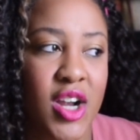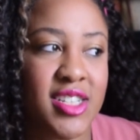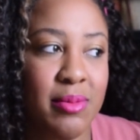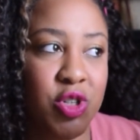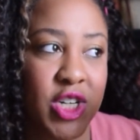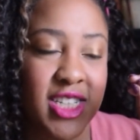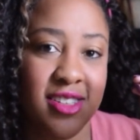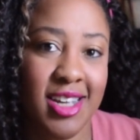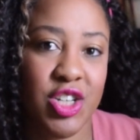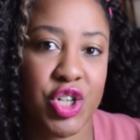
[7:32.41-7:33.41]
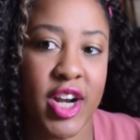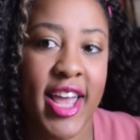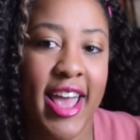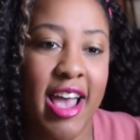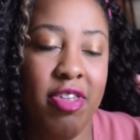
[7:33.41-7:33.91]

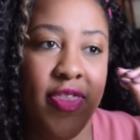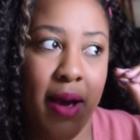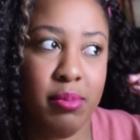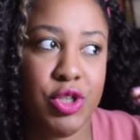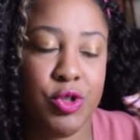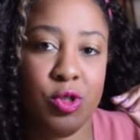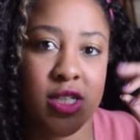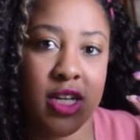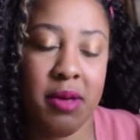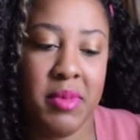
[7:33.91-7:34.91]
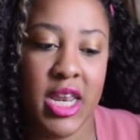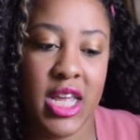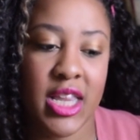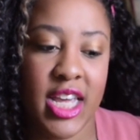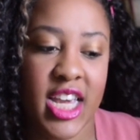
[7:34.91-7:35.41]
and then that Meduse
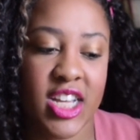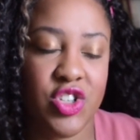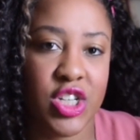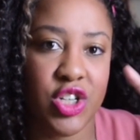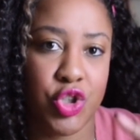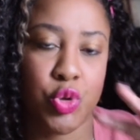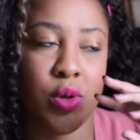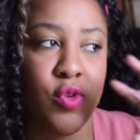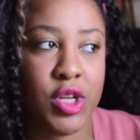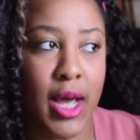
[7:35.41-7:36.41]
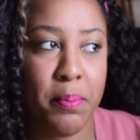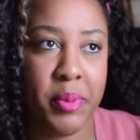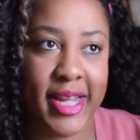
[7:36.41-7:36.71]
immediately gets like a shriveled up,